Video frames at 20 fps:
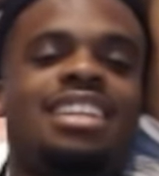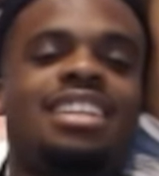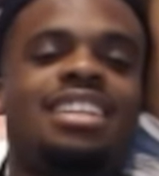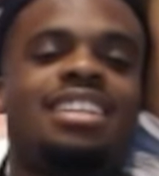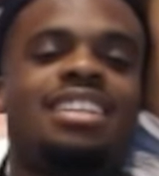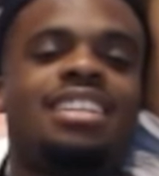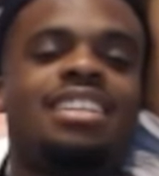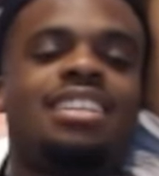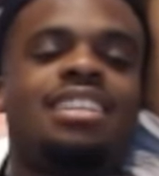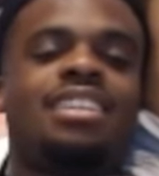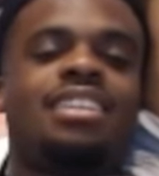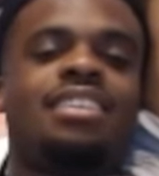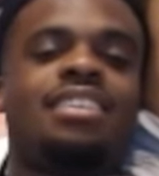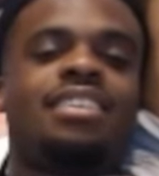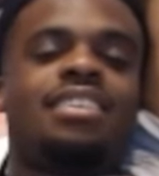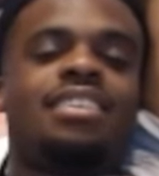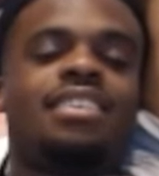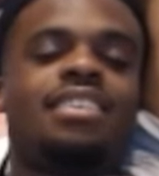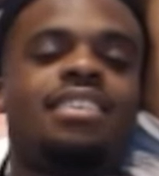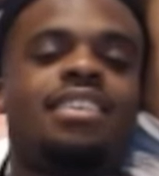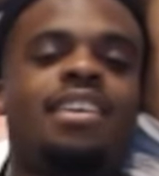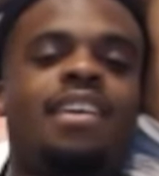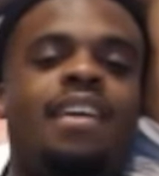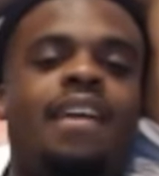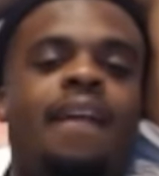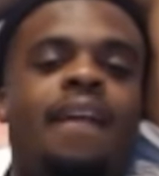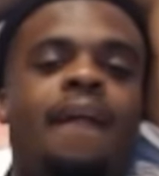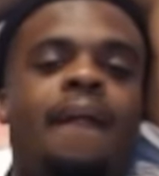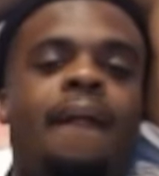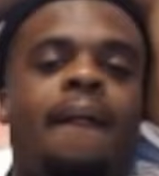
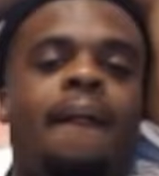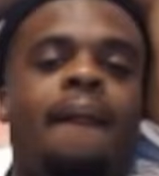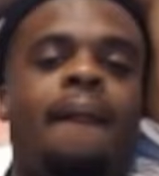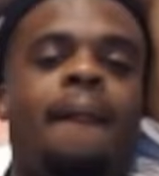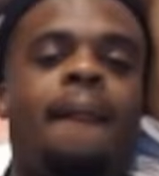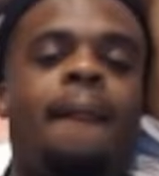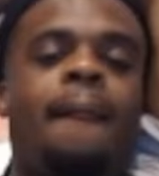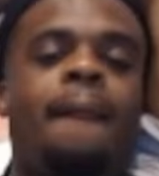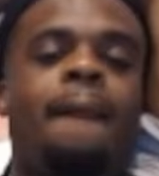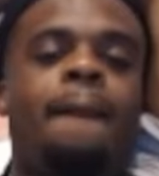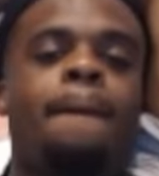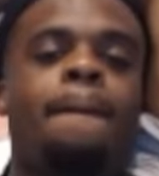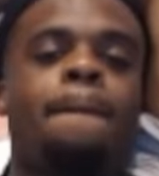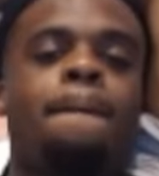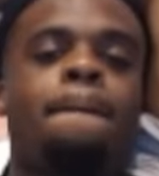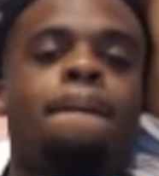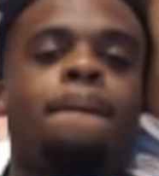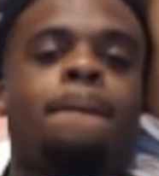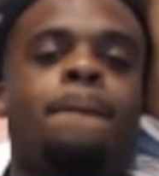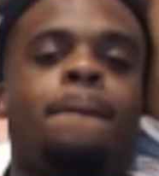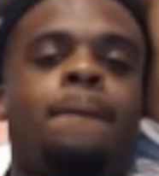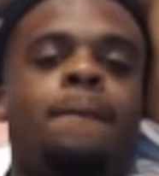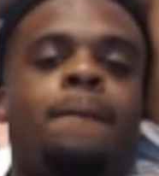(silent)